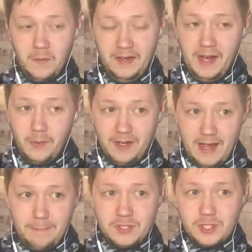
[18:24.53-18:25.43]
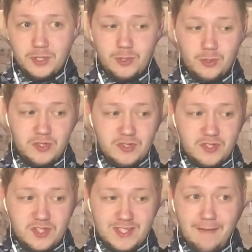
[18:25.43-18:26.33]
We're now in episode
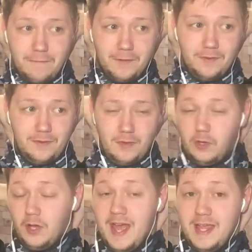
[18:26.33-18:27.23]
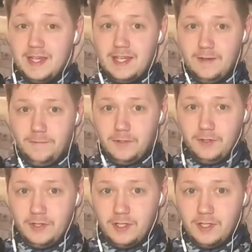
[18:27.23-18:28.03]
7, or 8 even.